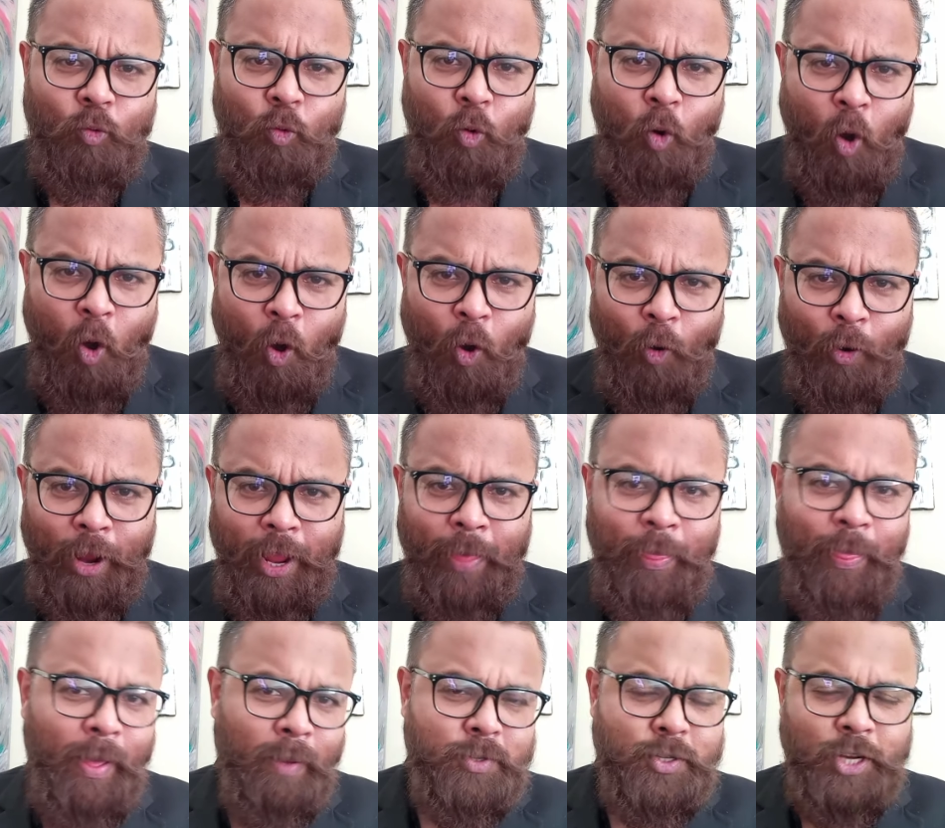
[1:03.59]
wrong
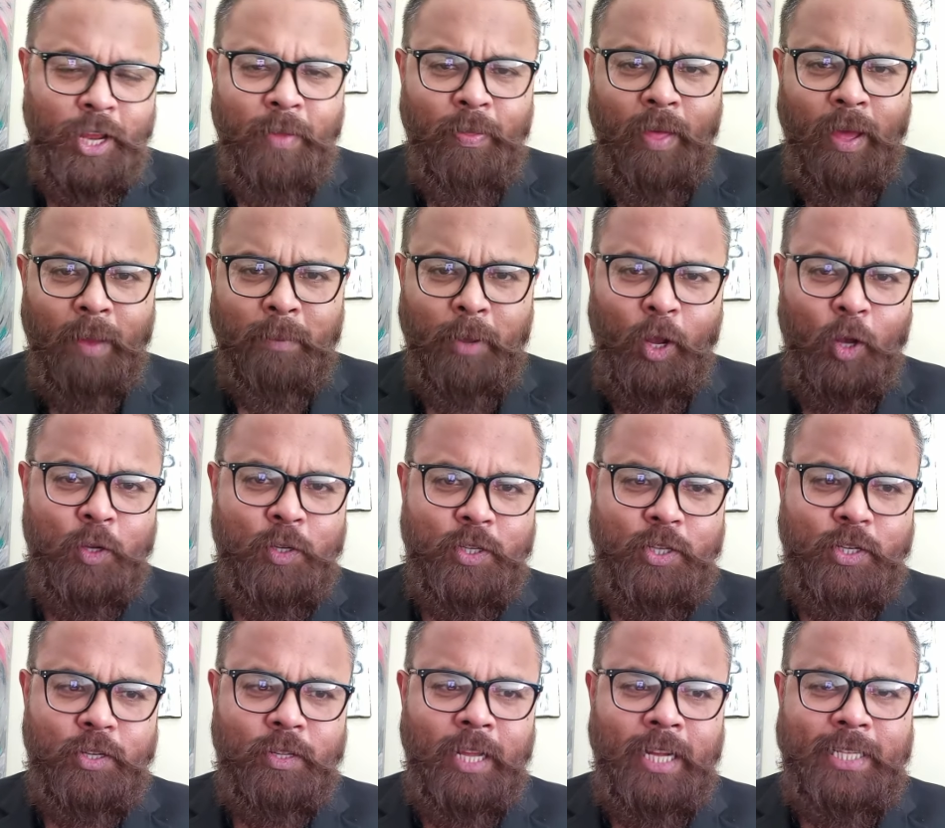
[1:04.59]
in them saying that
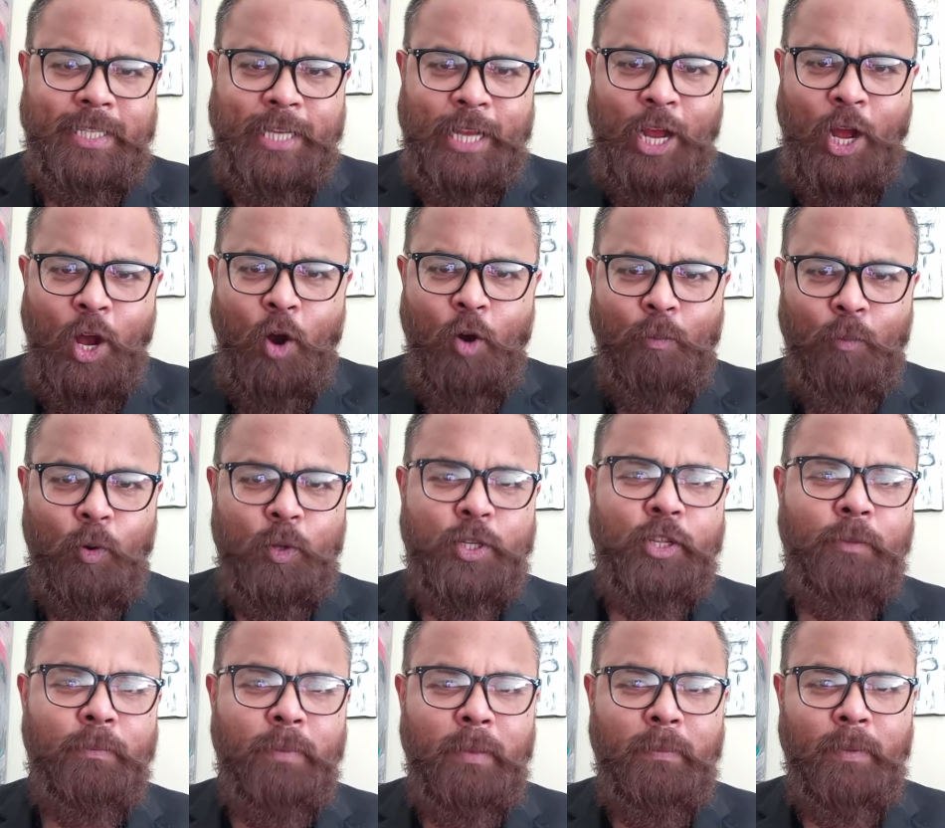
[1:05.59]
because that's how
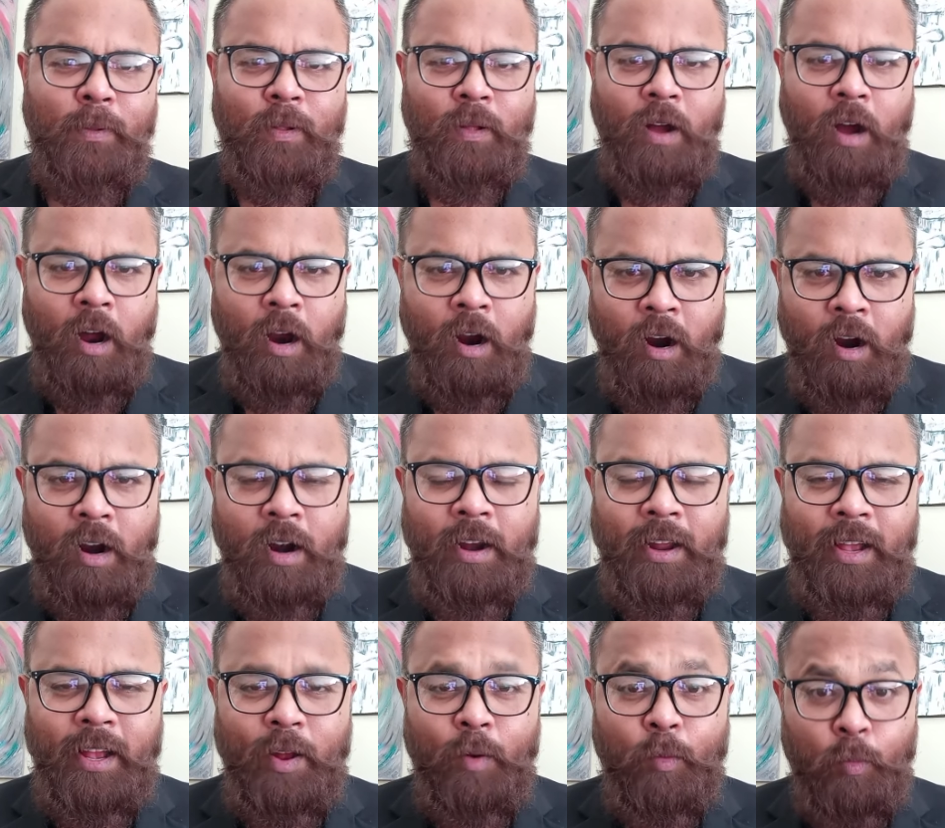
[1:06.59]
most of the people
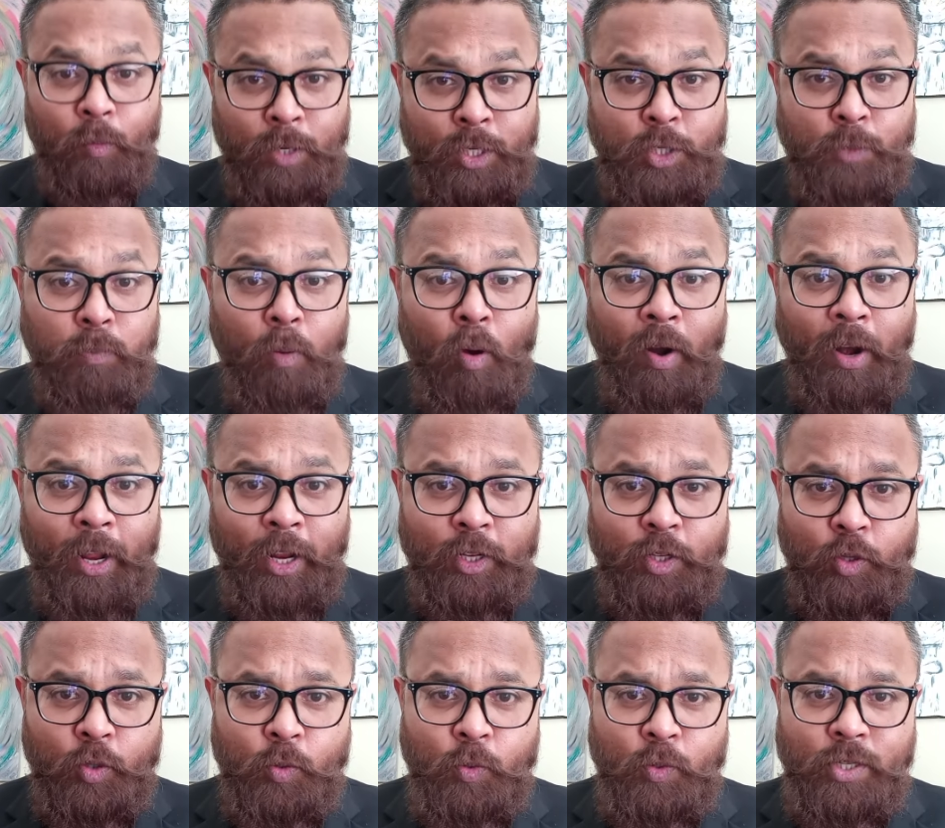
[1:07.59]
are responding
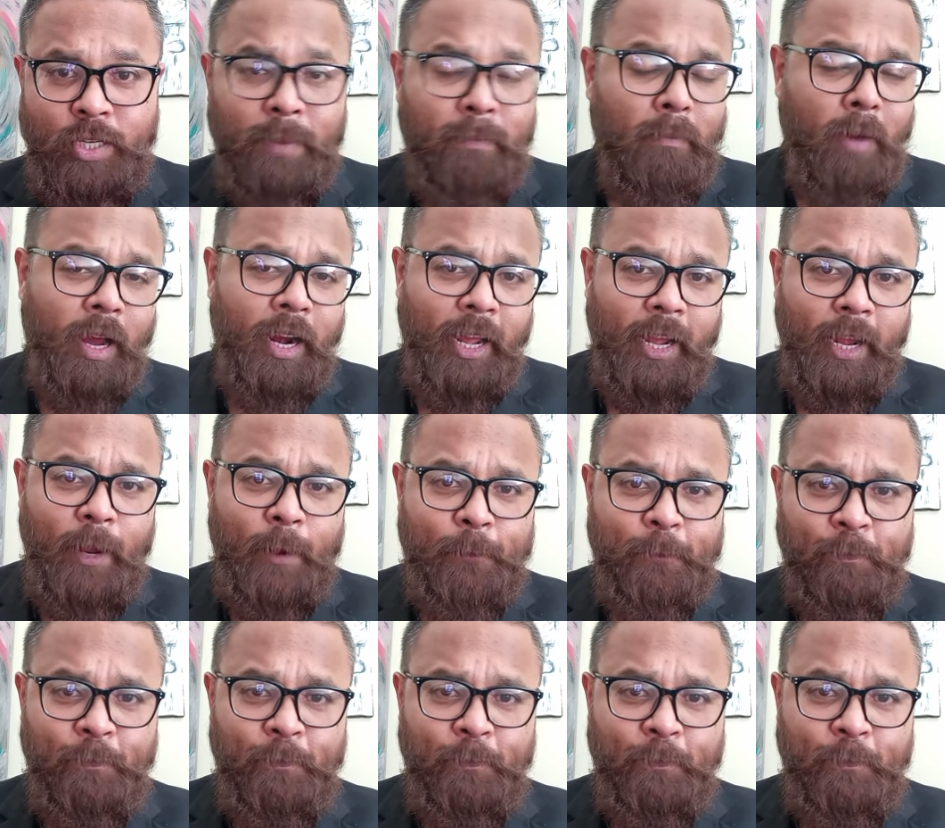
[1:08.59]
to somebody